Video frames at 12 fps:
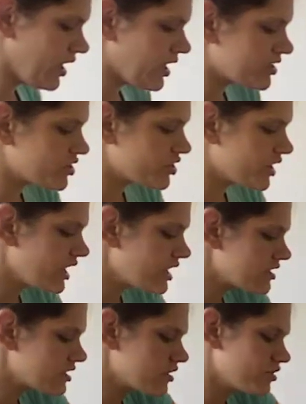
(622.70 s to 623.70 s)

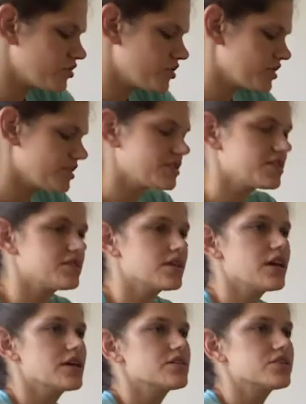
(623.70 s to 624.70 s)
extraneous solutions is
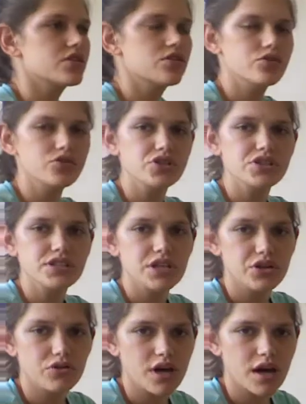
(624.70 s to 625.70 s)
solutions that
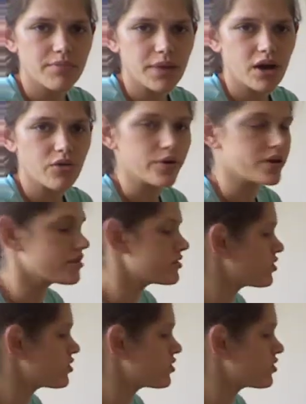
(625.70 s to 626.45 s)
you'll come out with.